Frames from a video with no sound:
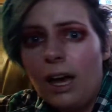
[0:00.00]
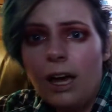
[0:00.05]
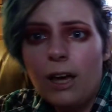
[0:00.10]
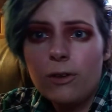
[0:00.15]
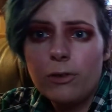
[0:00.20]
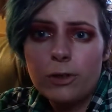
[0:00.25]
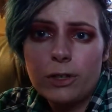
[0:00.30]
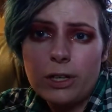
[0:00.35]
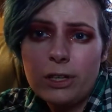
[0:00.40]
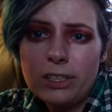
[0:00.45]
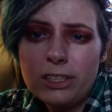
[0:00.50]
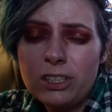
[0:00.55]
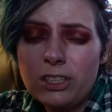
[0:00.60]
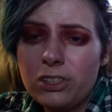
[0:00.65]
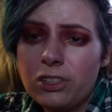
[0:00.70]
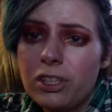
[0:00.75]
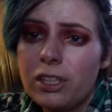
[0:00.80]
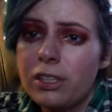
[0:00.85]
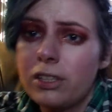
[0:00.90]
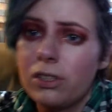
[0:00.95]
if you're going to
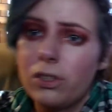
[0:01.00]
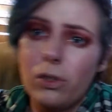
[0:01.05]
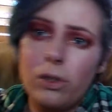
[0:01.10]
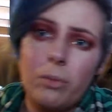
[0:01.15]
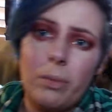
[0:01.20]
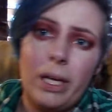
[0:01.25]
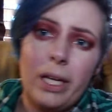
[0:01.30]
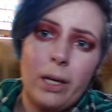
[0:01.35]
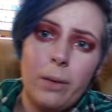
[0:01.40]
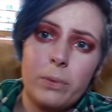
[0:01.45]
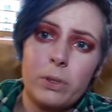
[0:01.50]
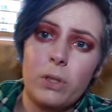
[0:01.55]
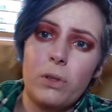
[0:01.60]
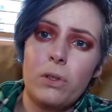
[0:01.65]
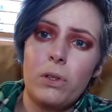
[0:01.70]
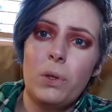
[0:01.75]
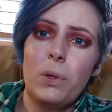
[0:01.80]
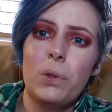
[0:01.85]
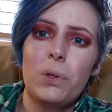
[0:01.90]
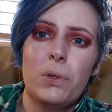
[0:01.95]
start doing makeup, don't
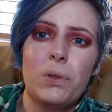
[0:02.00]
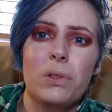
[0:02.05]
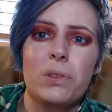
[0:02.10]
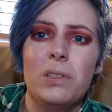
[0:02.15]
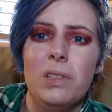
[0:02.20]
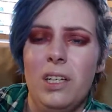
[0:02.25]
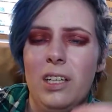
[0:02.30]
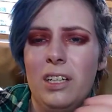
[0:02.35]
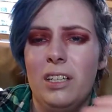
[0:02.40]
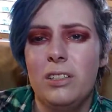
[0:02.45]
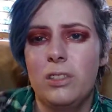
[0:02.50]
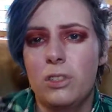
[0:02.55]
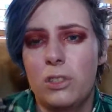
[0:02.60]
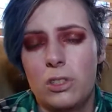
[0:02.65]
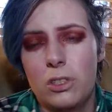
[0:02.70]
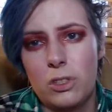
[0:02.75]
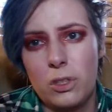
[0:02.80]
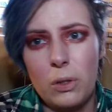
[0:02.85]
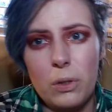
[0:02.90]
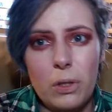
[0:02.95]
go to
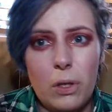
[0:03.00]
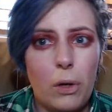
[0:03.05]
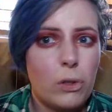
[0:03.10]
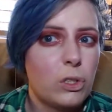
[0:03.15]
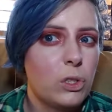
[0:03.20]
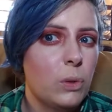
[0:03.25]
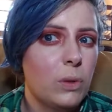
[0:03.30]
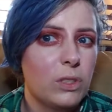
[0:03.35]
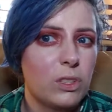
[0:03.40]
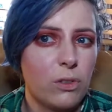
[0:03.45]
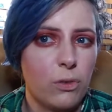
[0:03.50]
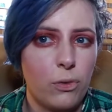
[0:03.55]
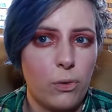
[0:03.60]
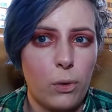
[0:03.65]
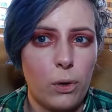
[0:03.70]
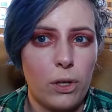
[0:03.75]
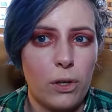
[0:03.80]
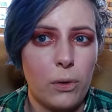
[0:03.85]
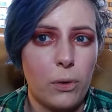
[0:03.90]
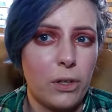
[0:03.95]
a
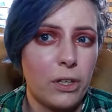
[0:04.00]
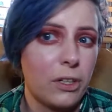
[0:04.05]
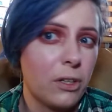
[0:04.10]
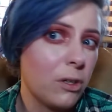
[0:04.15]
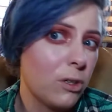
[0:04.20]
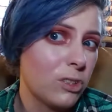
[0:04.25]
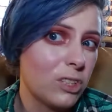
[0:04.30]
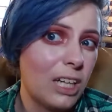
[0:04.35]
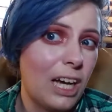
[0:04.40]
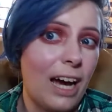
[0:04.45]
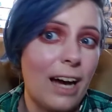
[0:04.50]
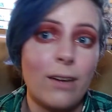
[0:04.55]
Sephora or an Ulta.